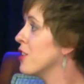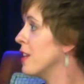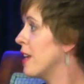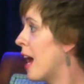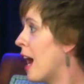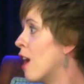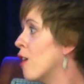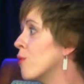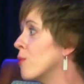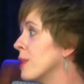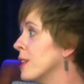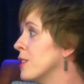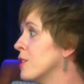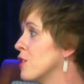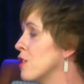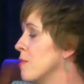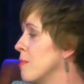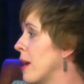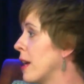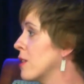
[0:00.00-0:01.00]
and outreach
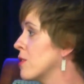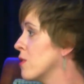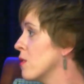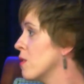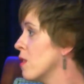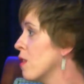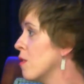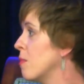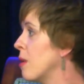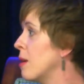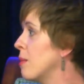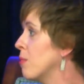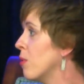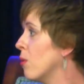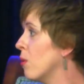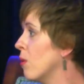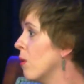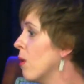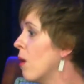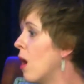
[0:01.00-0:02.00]
to make sure that
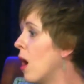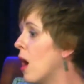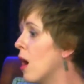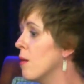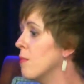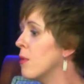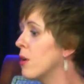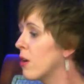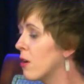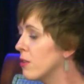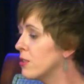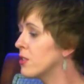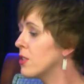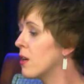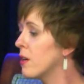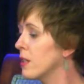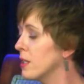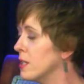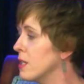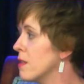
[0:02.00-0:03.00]
people are
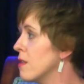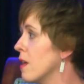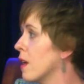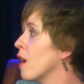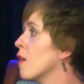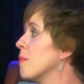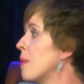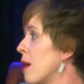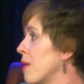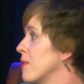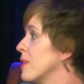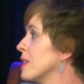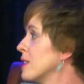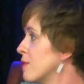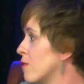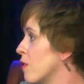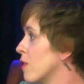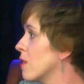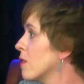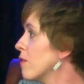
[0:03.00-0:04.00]
starting to think about this
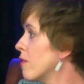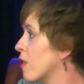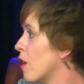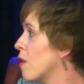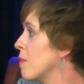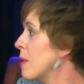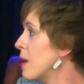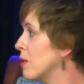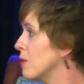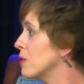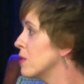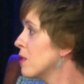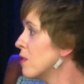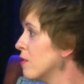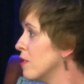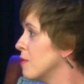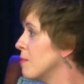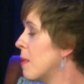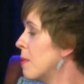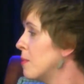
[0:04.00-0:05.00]
for our male
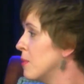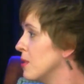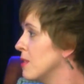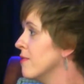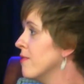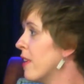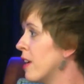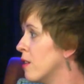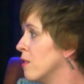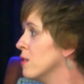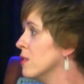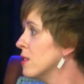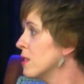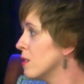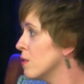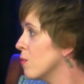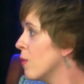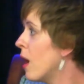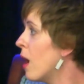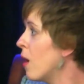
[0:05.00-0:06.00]
service members and veterans
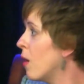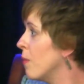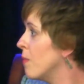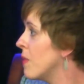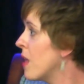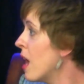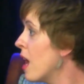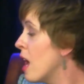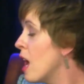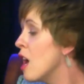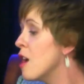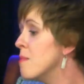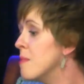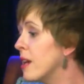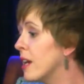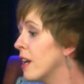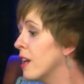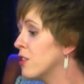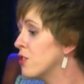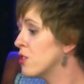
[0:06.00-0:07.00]
as well. Mm-hmm. And
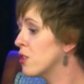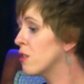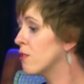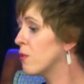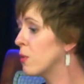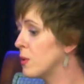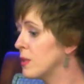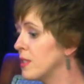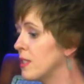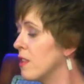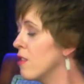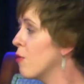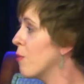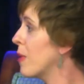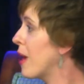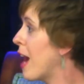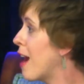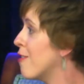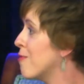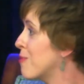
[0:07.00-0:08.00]
making sure, of course, then that
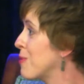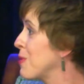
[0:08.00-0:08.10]
we have